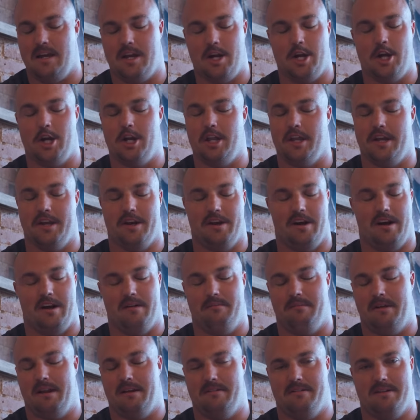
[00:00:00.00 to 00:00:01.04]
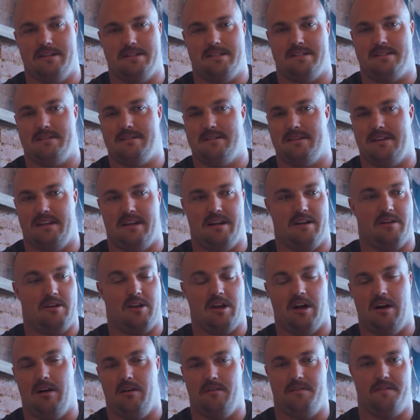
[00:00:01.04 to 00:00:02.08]
Earlier on when it was, you know,
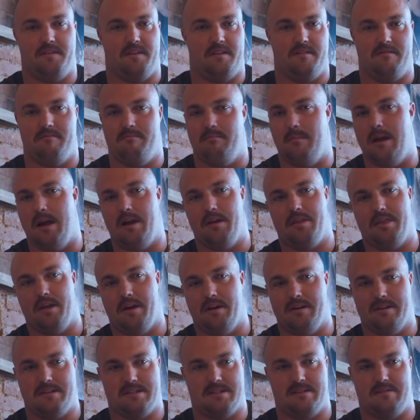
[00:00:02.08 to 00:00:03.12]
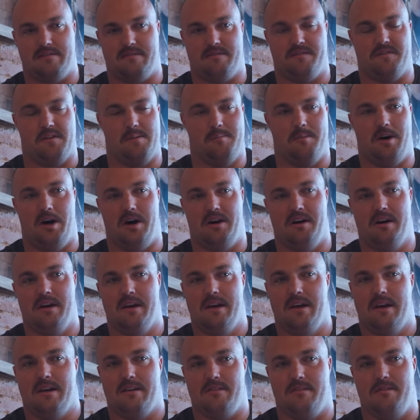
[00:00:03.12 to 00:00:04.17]
golf and marathons and football,
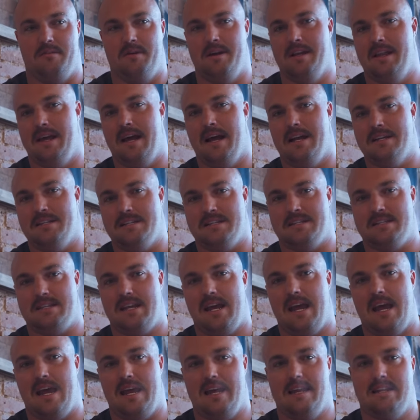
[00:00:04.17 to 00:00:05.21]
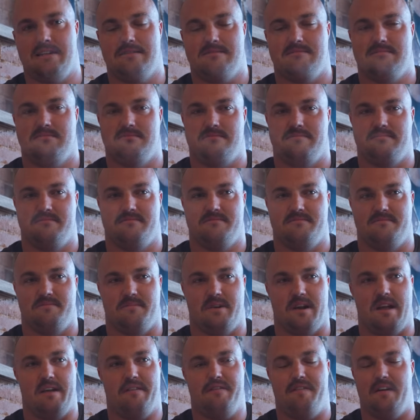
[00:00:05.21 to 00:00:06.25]
really I just ate
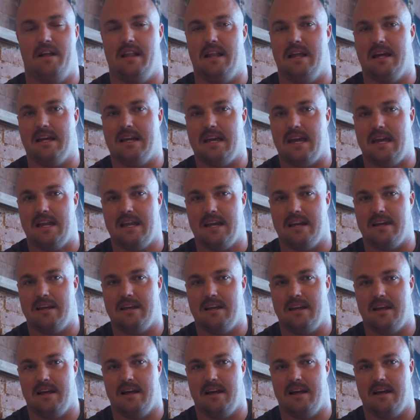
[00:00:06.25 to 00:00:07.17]
what I felt like eating.